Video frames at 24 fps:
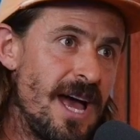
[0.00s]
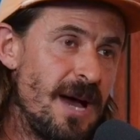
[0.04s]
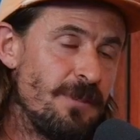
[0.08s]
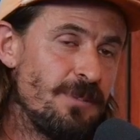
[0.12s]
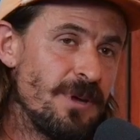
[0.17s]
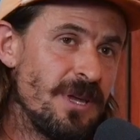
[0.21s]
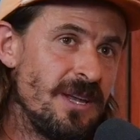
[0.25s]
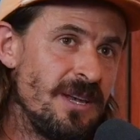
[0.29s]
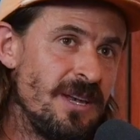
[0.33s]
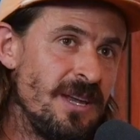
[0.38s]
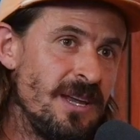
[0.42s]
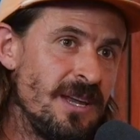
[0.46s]

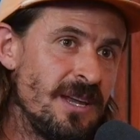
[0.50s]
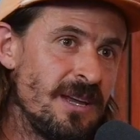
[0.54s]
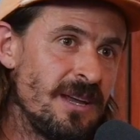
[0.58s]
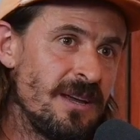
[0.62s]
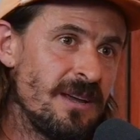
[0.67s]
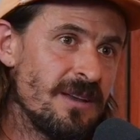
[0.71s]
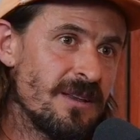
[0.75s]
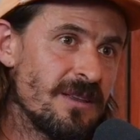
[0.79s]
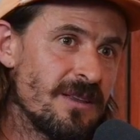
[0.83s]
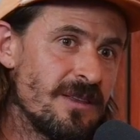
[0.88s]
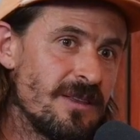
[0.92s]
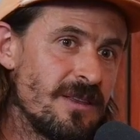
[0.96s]
happy
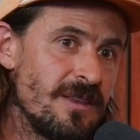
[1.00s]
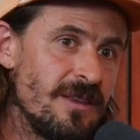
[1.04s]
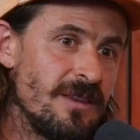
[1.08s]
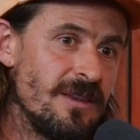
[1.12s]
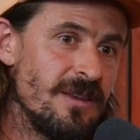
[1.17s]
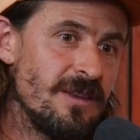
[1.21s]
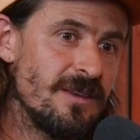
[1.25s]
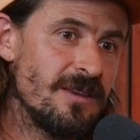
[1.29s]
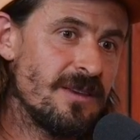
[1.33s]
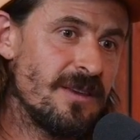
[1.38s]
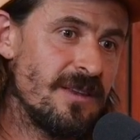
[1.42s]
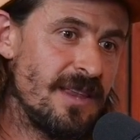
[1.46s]
ending
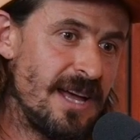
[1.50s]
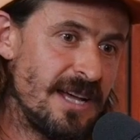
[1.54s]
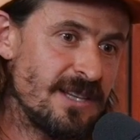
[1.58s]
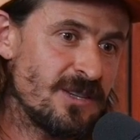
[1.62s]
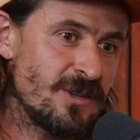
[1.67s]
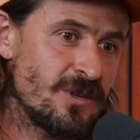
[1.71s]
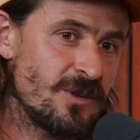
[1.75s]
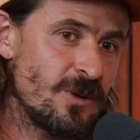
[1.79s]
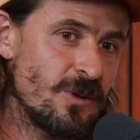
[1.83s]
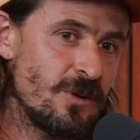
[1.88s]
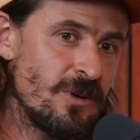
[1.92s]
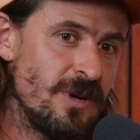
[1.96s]
to
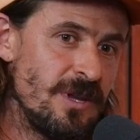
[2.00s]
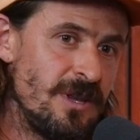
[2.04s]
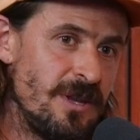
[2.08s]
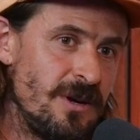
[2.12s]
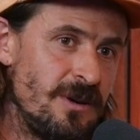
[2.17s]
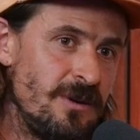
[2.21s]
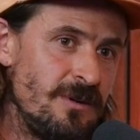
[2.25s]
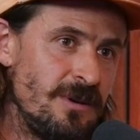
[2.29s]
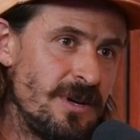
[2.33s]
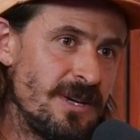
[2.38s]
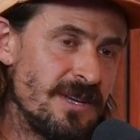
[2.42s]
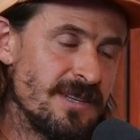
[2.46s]
that story,
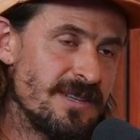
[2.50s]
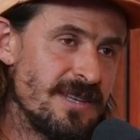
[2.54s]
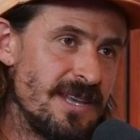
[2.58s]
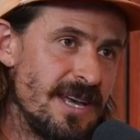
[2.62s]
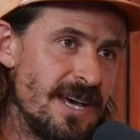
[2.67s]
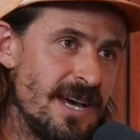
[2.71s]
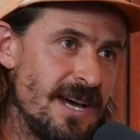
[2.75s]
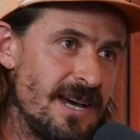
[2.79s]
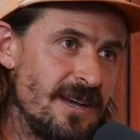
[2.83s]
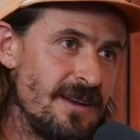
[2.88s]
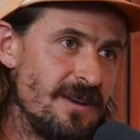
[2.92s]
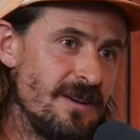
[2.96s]
though, is
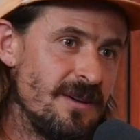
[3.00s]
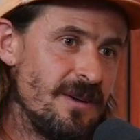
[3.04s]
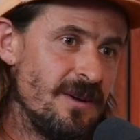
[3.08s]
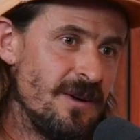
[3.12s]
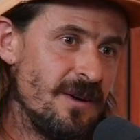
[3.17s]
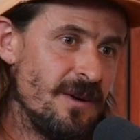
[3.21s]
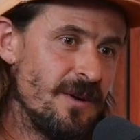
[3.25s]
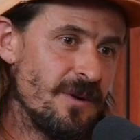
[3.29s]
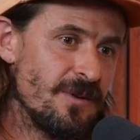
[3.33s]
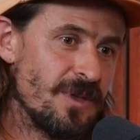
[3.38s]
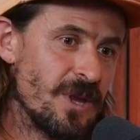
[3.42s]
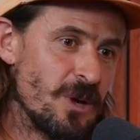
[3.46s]
that
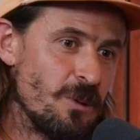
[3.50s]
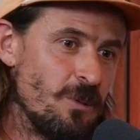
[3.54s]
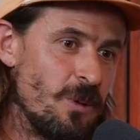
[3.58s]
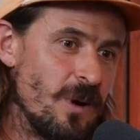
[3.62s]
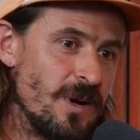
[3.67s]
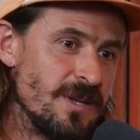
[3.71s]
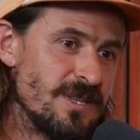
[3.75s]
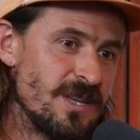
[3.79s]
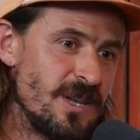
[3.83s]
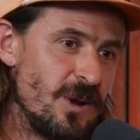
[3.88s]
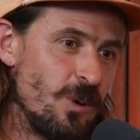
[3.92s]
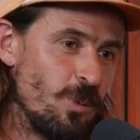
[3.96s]
there
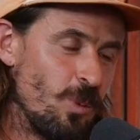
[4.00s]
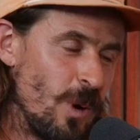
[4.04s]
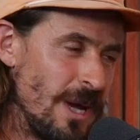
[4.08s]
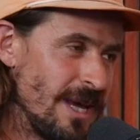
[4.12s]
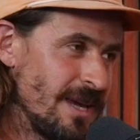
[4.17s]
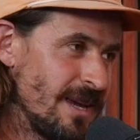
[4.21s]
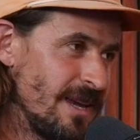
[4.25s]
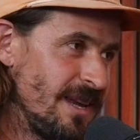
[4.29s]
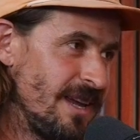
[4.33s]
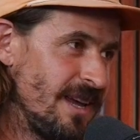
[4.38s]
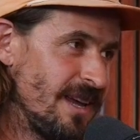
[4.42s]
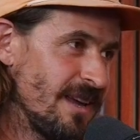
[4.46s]
was an
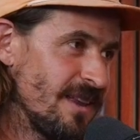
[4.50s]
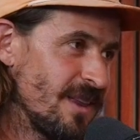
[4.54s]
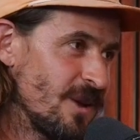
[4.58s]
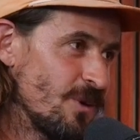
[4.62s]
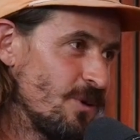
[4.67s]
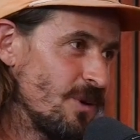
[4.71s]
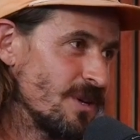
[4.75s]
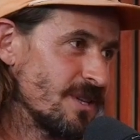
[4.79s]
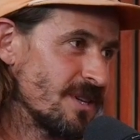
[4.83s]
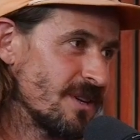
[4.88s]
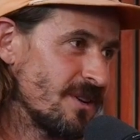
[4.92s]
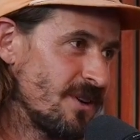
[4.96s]
awakening.
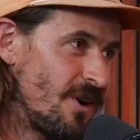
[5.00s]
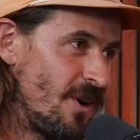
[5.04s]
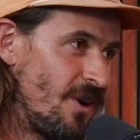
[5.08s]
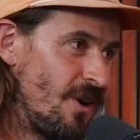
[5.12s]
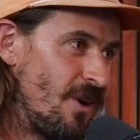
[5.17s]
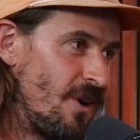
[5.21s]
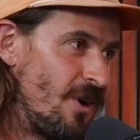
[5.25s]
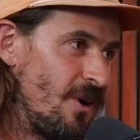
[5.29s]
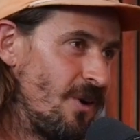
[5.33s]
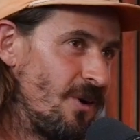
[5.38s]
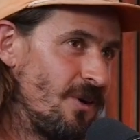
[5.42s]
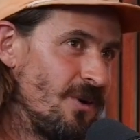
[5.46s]
There was a
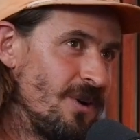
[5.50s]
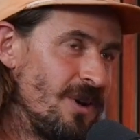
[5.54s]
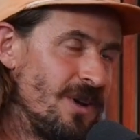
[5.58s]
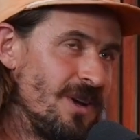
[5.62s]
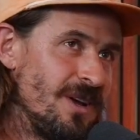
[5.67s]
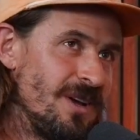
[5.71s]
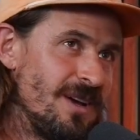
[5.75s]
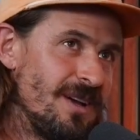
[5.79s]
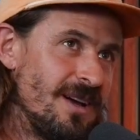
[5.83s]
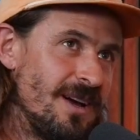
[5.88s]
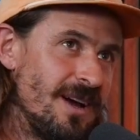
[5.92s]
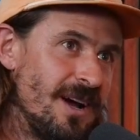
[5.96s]
call.
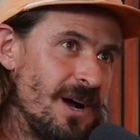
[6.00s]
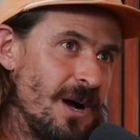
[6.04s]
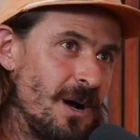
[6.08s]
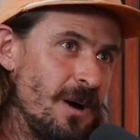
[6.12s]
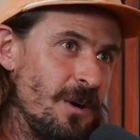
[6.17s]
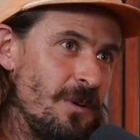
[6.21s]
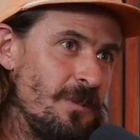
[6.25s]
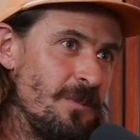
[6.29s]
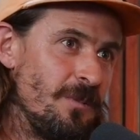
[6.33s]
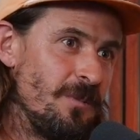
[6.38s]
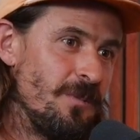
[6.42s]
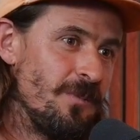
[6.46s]

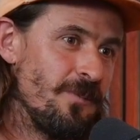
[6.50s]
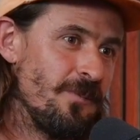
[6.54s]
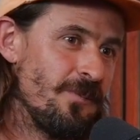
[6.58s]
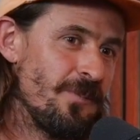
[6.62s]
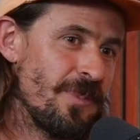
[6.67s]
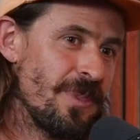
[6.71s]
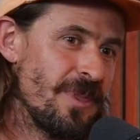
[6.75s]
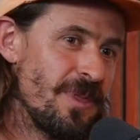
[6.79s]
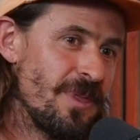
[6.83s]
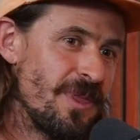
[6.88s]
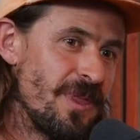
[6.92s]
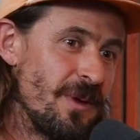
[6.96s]

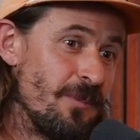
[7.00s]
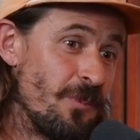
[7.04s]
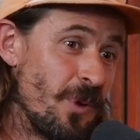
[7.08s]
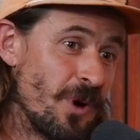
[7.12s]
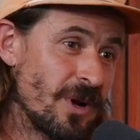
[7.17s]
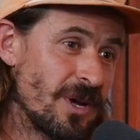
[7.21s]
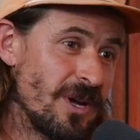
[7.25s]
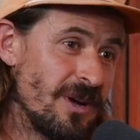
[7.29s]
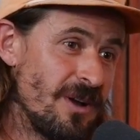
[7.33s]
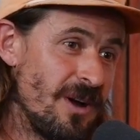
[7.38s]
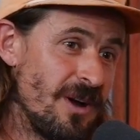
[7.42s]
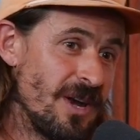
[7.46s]
The
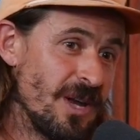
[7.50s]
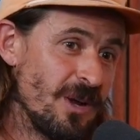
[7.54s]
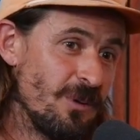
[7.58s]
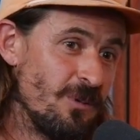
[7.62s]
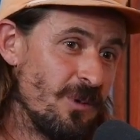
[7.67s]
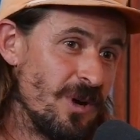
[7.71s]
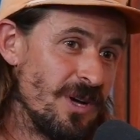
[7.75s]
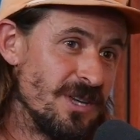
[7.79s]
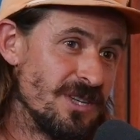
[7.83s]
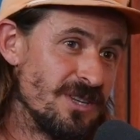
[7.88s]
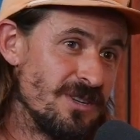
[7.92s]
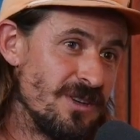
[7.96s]
market hunting
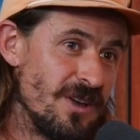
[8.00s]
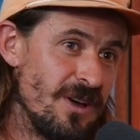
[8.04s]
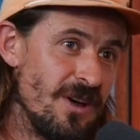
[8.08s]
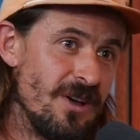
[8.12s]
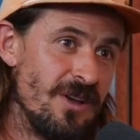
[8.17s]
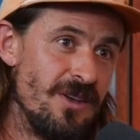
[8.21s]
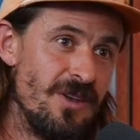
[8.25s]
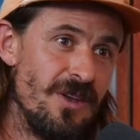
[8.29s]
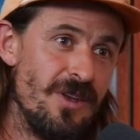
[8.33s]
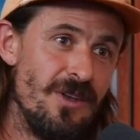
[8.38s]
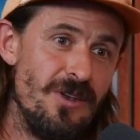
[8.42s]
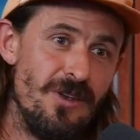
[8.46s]
was
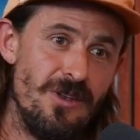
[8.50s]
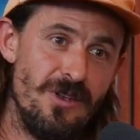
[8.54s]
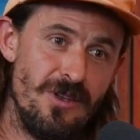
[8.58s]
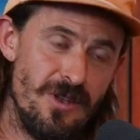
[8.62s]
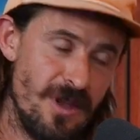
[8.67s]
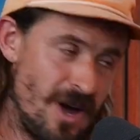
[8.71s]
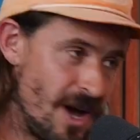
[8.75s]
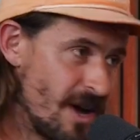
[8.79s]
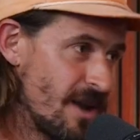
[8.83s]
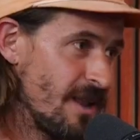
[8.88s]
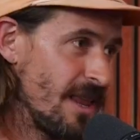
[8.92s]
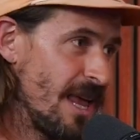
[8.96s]

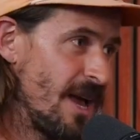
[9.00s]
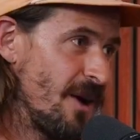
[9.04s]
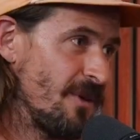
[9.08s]
not